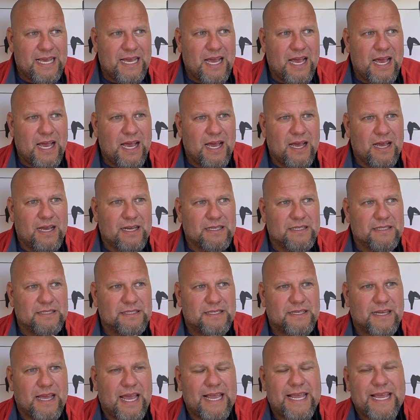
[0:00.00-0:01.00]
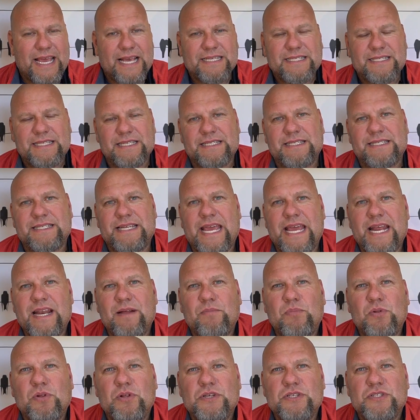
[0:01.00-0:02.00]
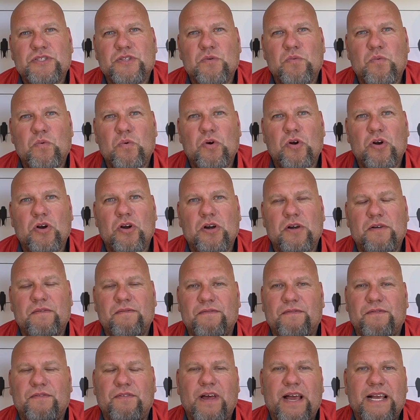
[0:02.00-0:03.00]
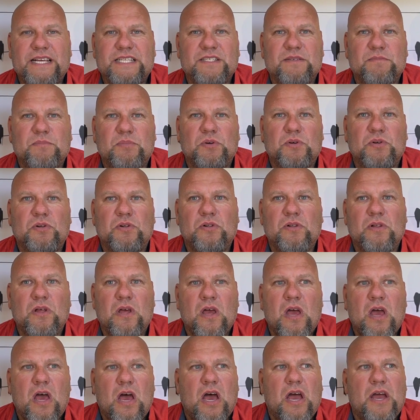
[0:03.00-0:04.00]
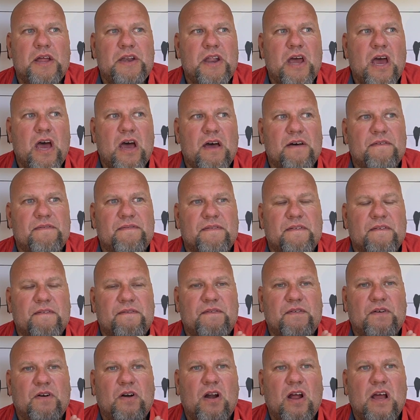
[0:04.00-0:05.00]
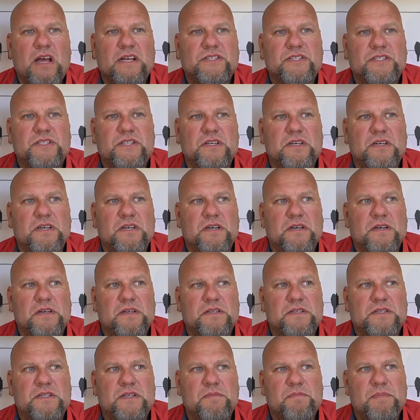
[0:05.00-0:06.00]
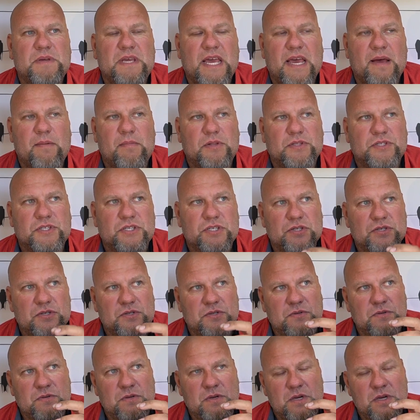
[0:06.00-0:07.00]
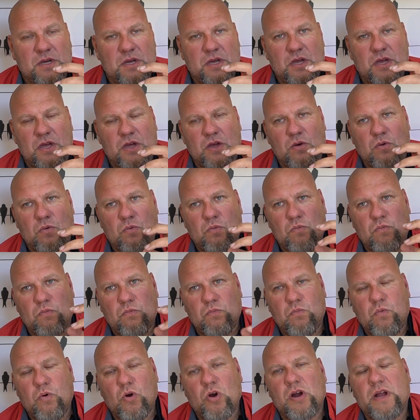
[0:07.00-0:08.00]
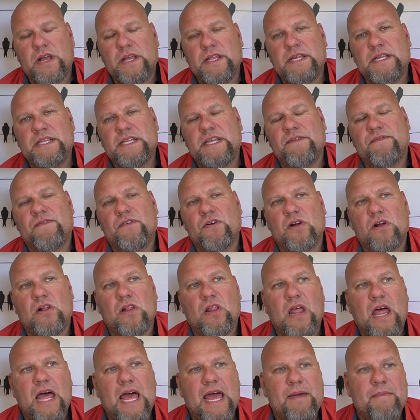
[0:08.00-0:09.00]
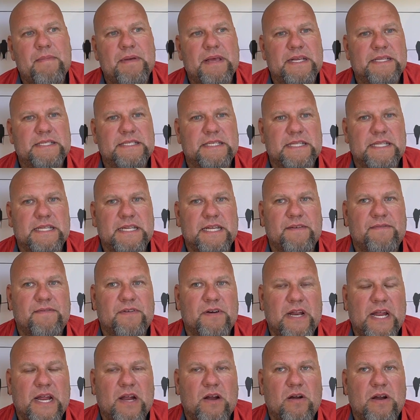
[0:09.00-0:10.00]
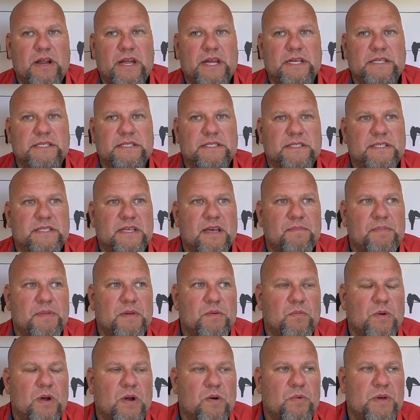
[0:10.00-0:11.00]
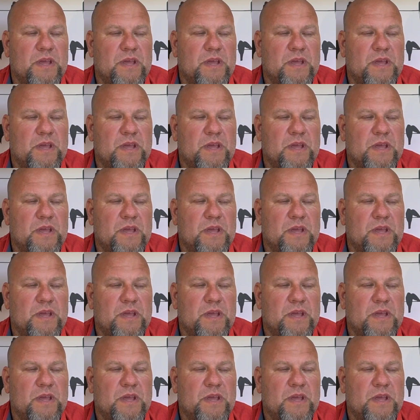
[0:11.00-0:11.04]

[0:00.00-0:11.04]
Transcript: uh, I guess sustainable is the word, and flexible enough for us to, to be able to work in the different climates and the different areas, and something where